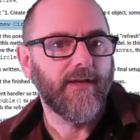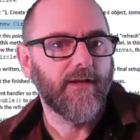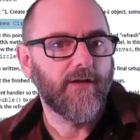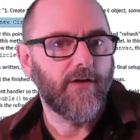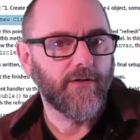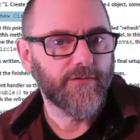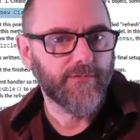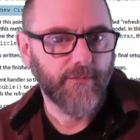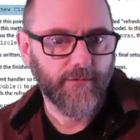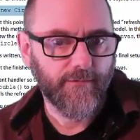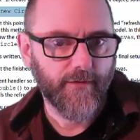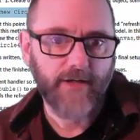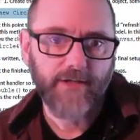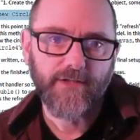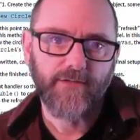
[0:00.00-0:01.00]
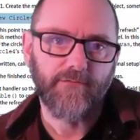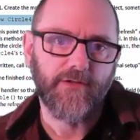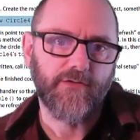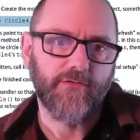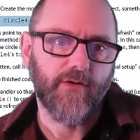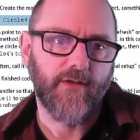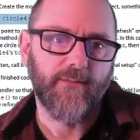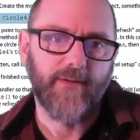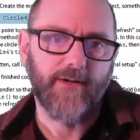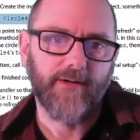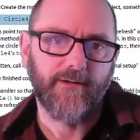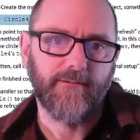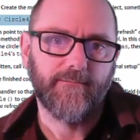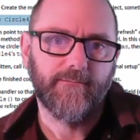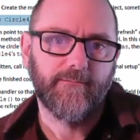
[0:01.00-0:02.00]
and then calls refresh to redraw the
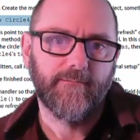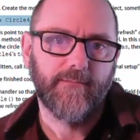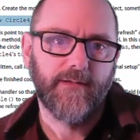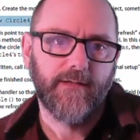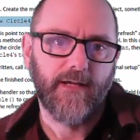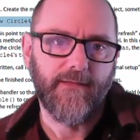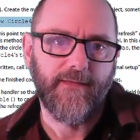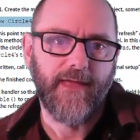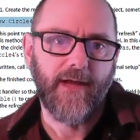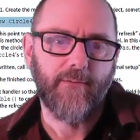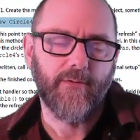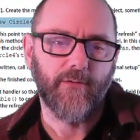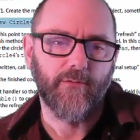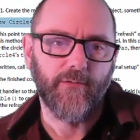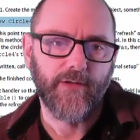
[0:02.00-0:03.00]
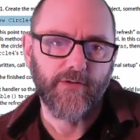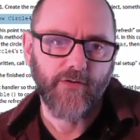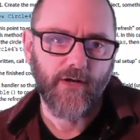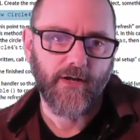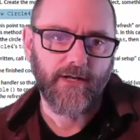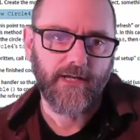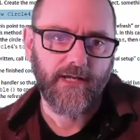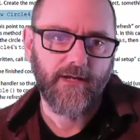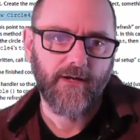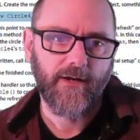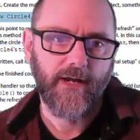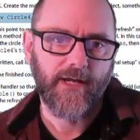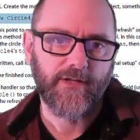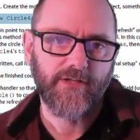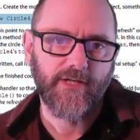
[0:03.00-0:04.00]
model. And that will redraw it
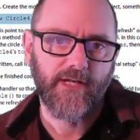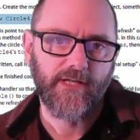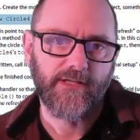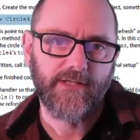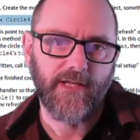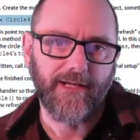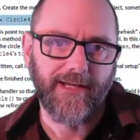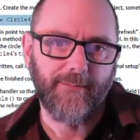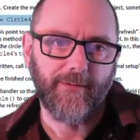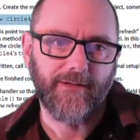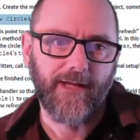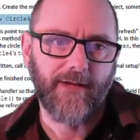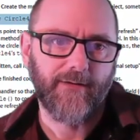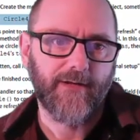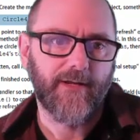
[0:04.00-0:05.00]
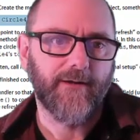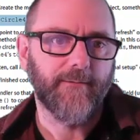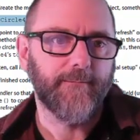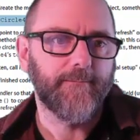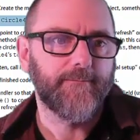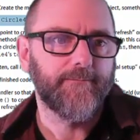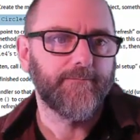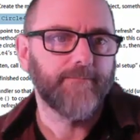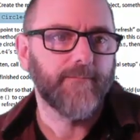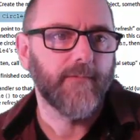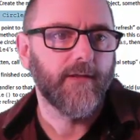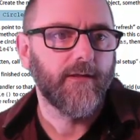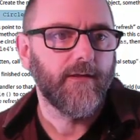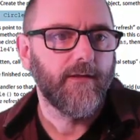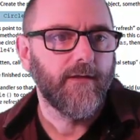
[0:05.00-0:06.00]
here and change the label down here.
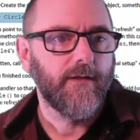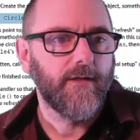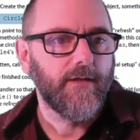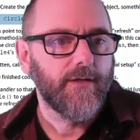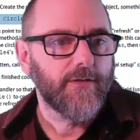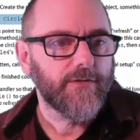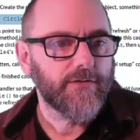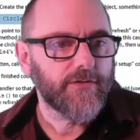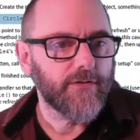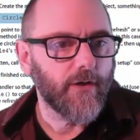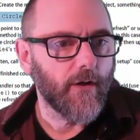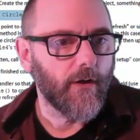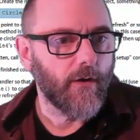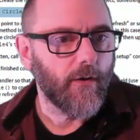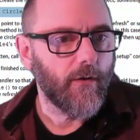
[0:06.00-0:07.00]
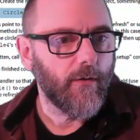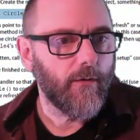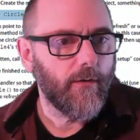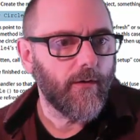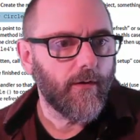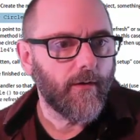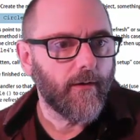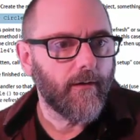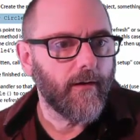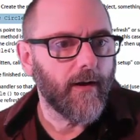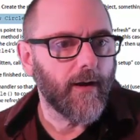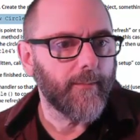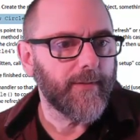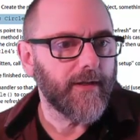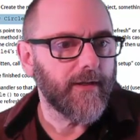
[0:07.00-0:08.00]
So
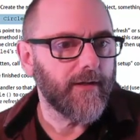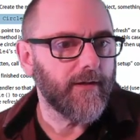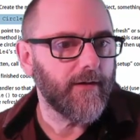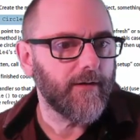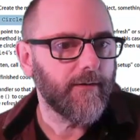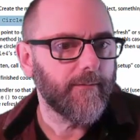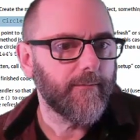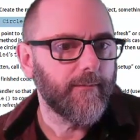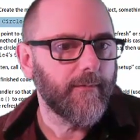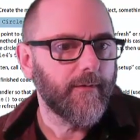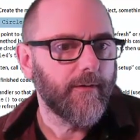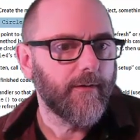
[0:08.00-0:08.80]
up here,